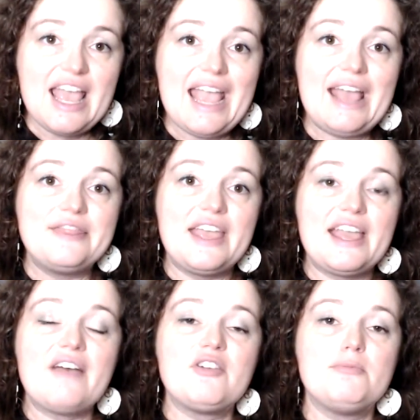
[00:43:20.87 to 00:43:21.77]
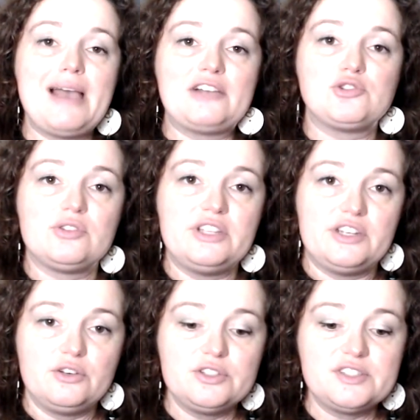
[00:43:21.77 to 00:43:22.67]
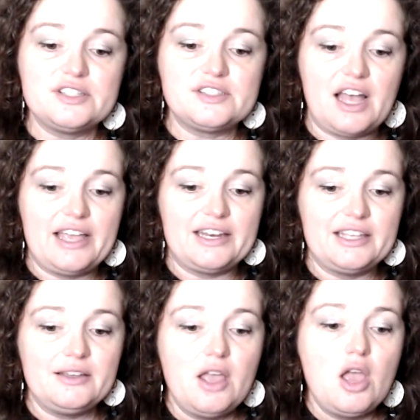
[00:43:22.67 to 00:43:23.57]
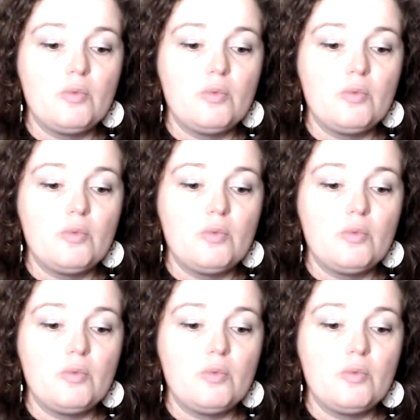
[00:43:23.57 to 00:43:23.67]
and they have a matrilineal society,